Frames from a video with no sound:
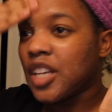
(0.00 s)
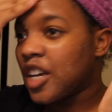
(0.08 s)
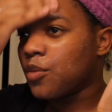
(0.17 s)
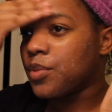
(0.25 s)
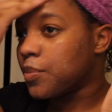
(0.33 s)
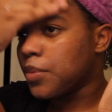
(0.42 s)

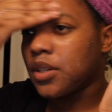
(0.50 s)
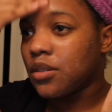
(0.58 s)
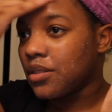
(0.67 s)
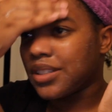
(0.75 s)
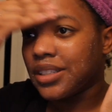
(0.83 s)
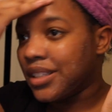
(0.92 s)
Helps
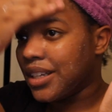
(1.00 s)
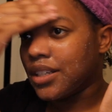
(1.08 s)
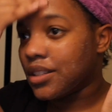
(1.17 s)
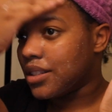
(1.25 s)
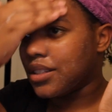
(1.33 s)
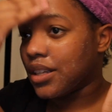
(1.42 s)
peel the
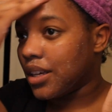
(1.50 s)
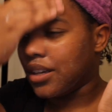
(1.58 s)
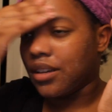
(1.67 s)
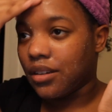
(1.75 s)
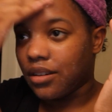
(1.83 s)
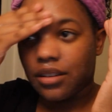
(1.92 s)
dead
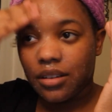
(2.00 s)
skin.